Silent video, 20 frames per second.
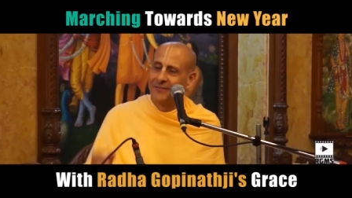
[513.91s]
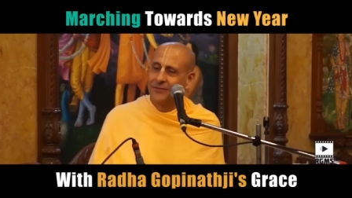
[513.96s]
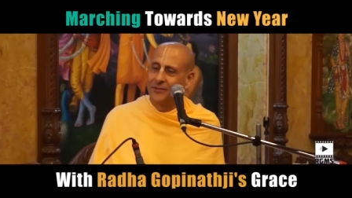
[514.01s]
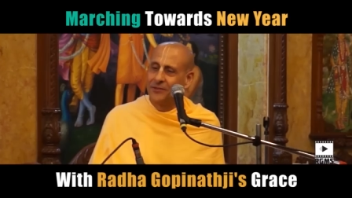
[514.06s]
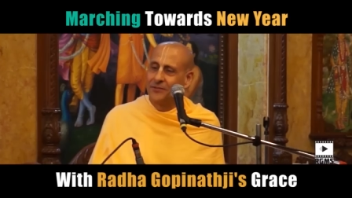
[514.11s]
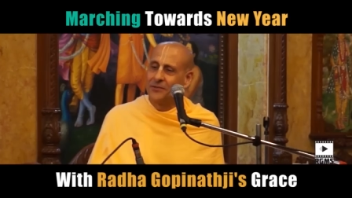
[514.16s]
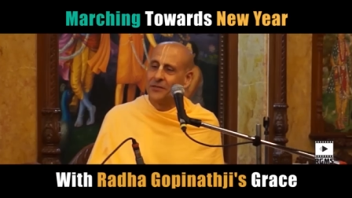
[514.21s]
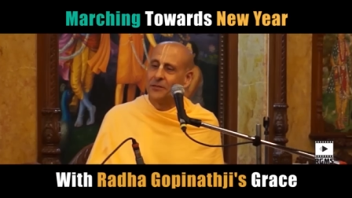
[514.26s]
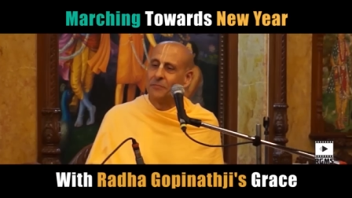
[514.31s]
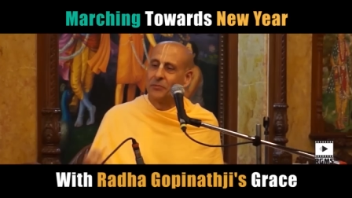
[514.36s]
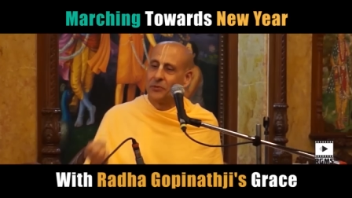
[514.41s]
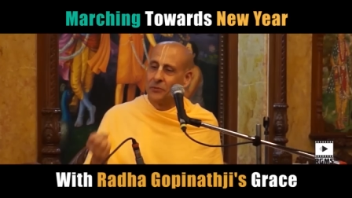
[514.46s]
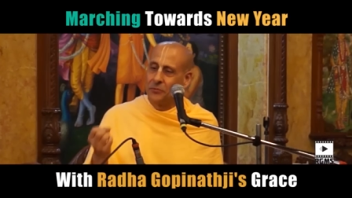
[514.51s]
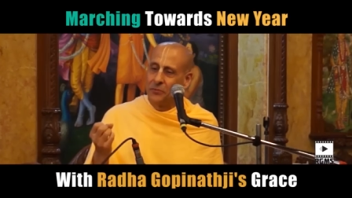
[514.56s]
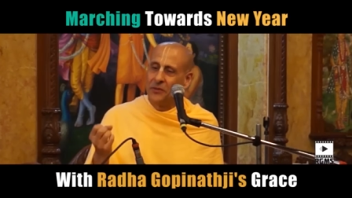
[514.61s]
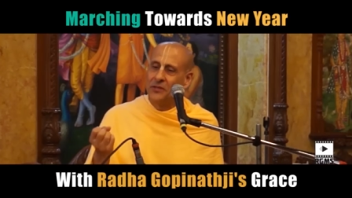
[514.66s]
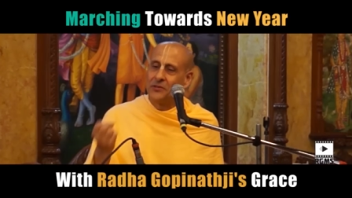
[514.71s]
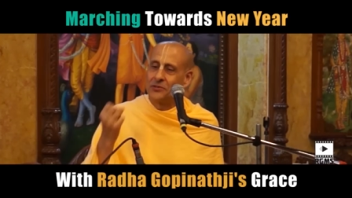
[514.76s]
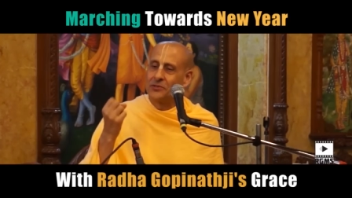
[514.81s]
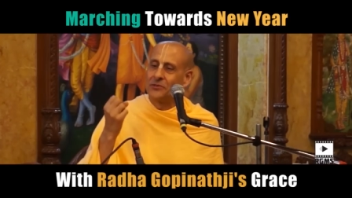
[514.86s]
with deeper
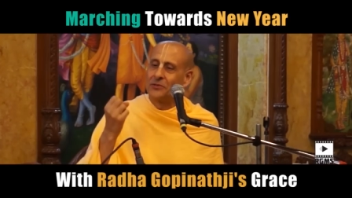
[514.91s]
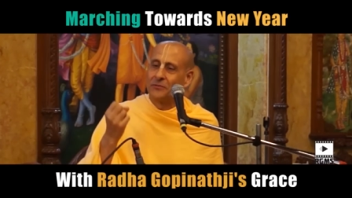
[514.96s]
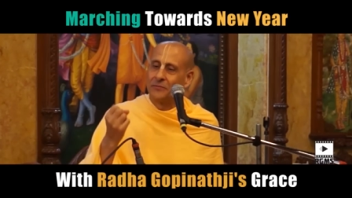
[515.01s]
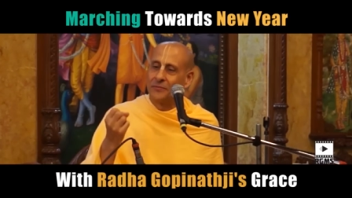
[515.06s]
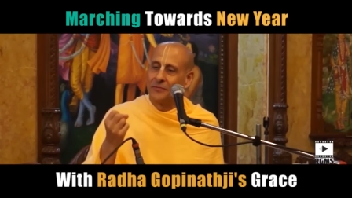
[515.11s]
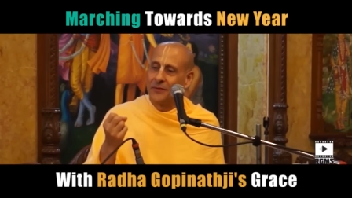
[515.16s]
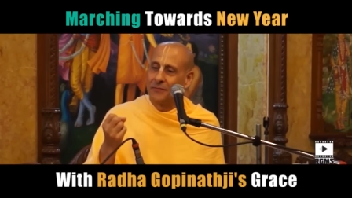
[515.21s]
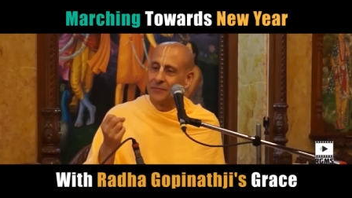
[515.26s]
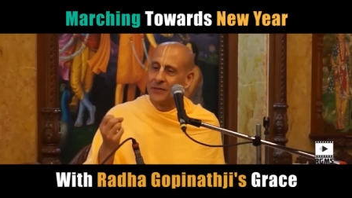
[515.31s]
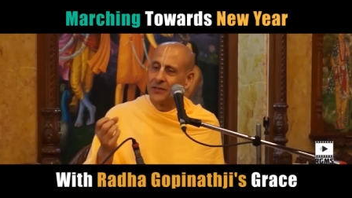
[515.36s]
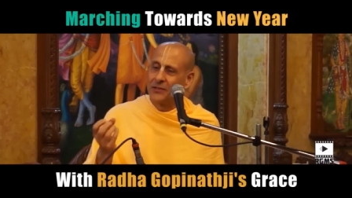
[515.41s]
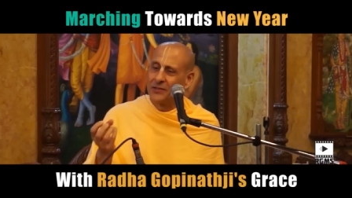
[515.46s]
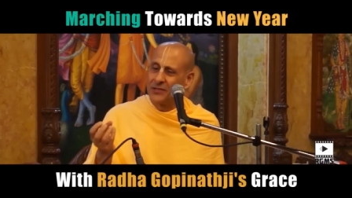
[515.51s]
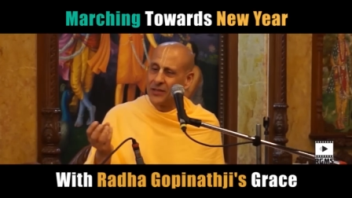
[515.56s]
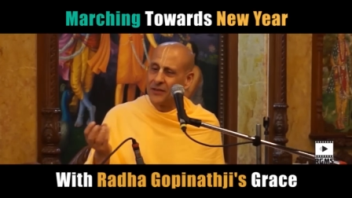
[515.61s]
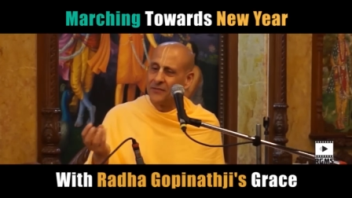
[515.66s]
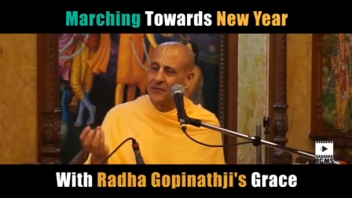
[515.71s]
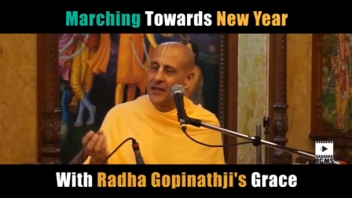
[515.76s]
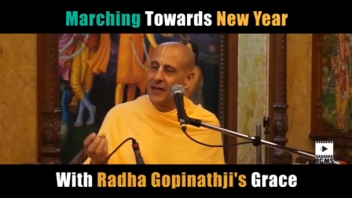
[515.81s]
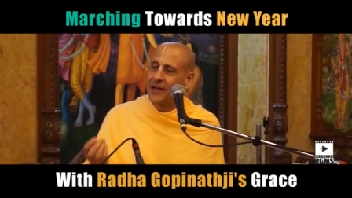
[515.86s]
wisdom because
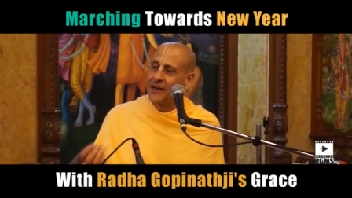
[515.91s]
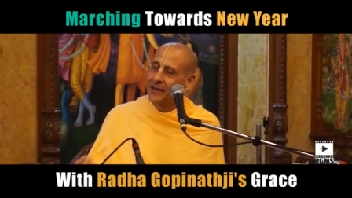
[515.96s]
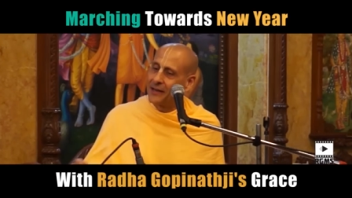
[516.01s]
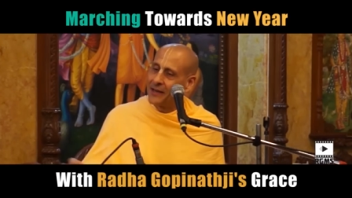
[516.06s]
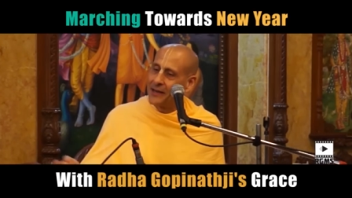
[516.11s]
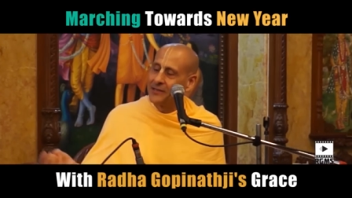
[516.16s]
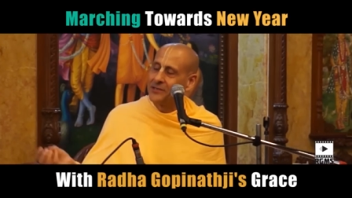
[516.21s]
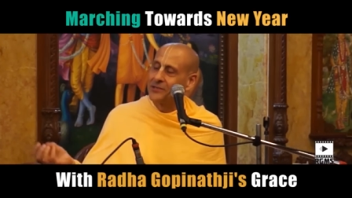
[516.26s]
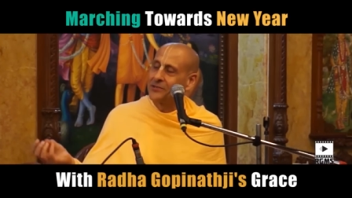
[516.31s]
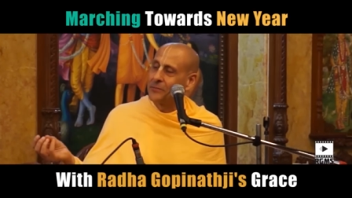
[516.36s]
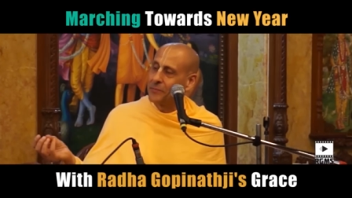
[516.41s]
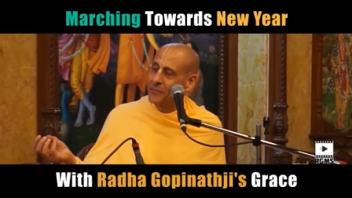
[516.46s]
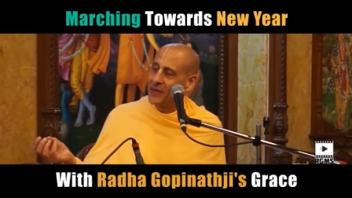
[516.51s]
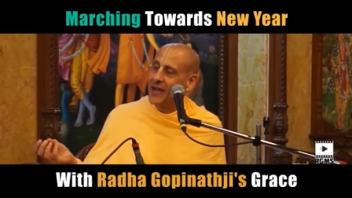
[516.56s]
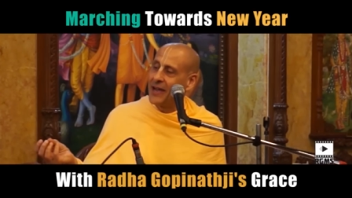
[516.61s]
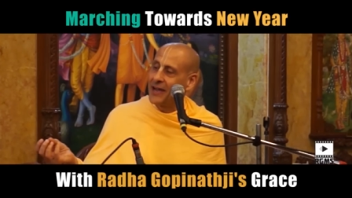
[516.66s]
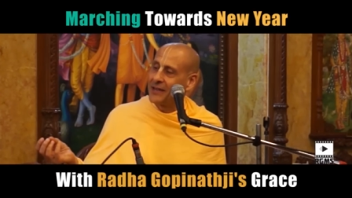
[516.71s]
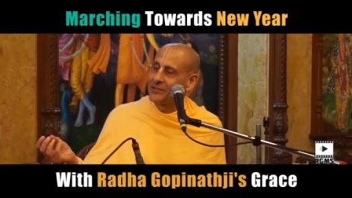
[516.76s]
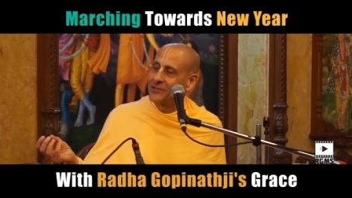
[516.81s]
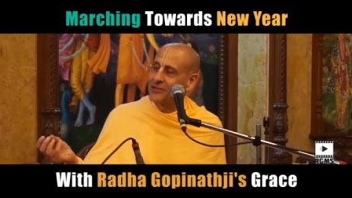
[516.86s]
they've analyzed the
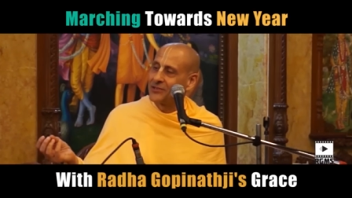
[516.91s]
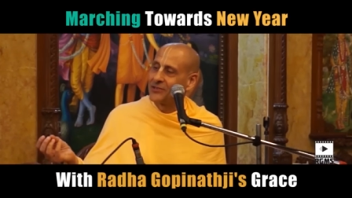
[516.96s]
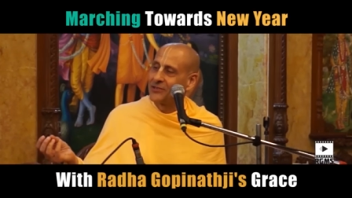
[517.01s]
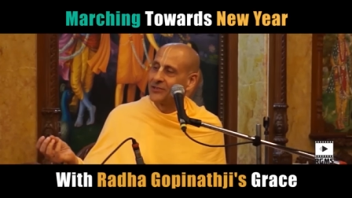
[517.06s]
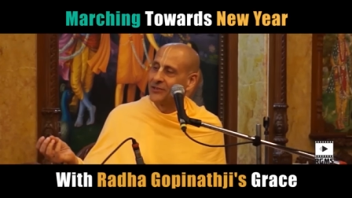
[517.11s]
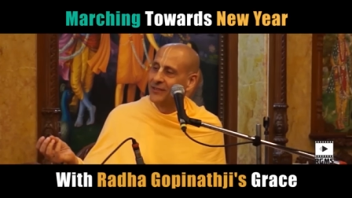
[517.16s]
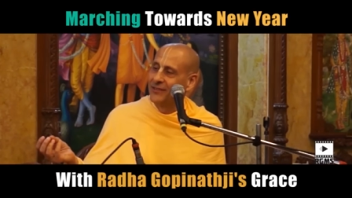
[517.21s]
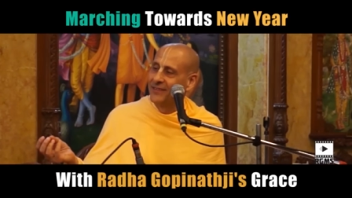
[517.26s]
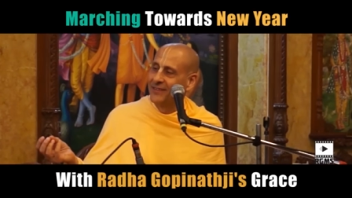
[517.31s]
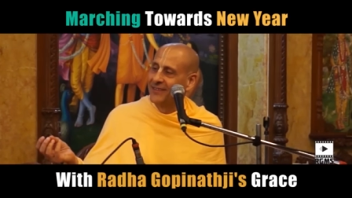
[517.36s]
past